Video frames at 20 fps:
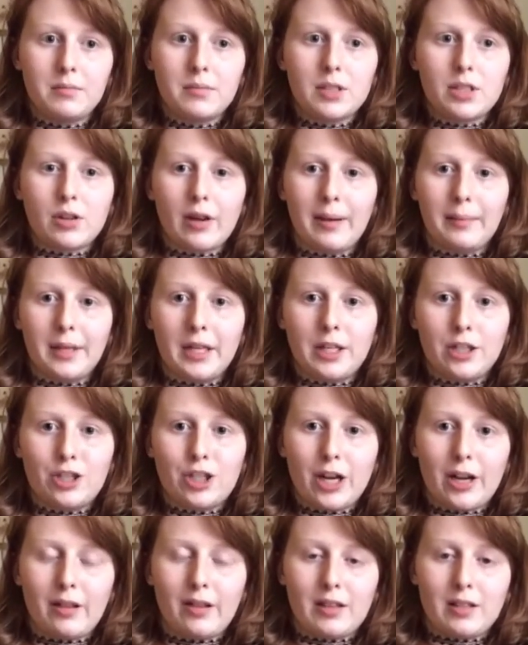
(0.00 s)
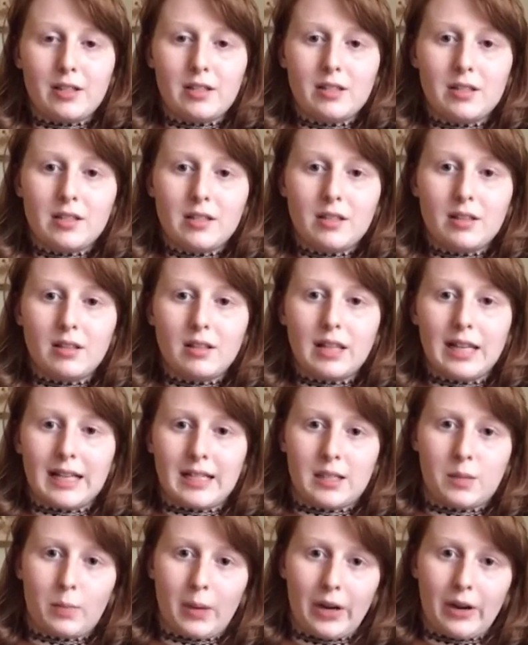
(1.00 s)
So I'm going to share this
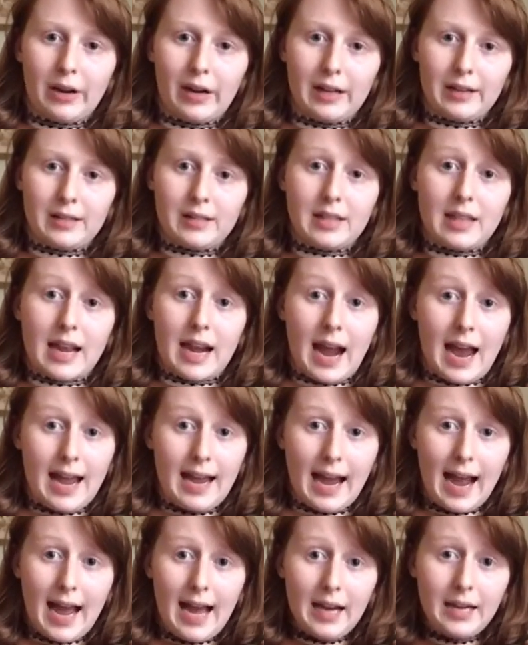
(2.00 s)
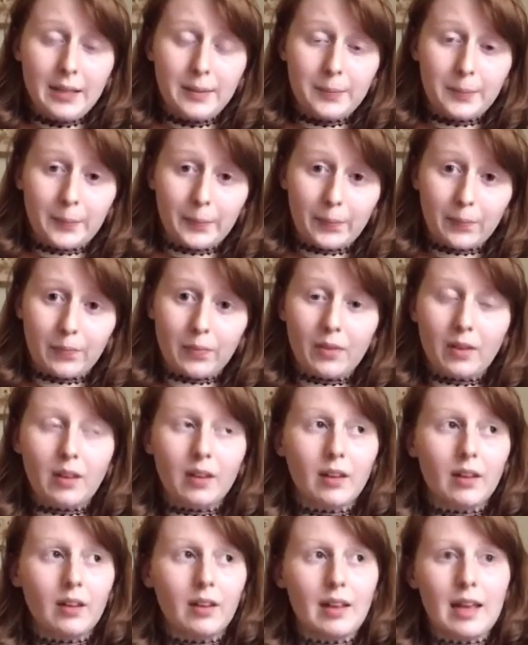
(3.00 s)
experience that I had,
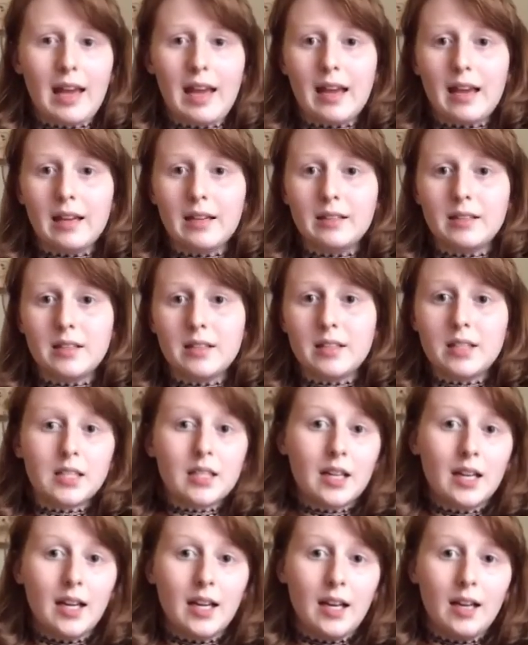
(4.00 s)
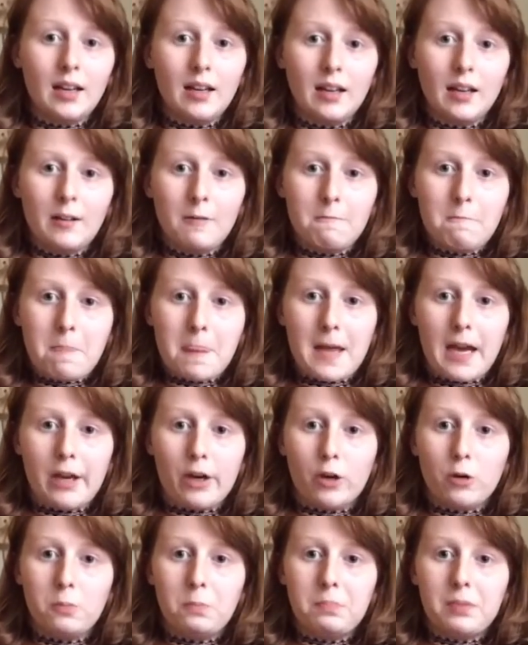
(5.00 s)
and I
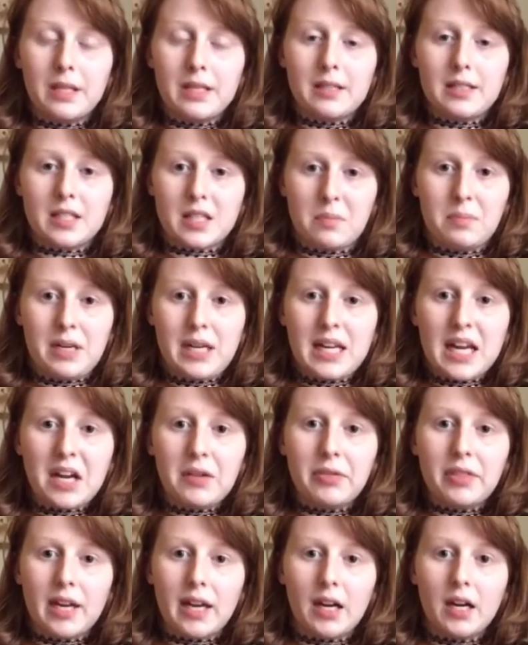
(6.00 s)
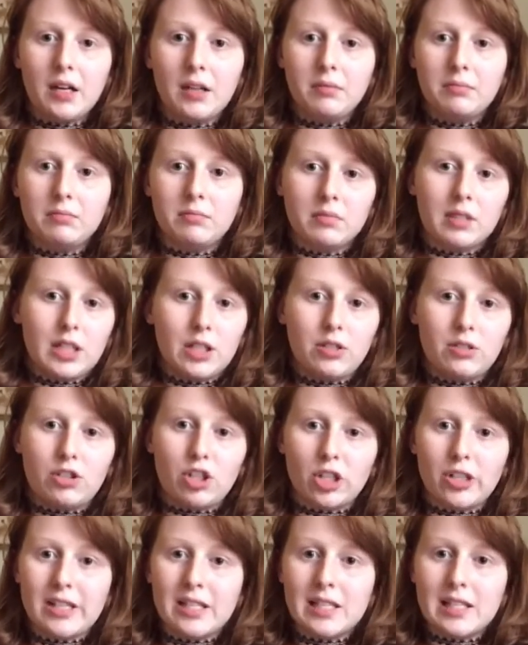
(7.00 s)
hope that somebody out there
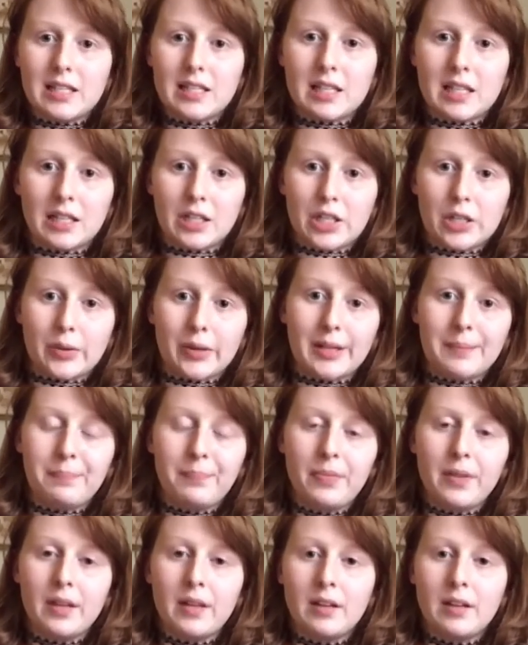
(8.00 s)
enjoys listening to it.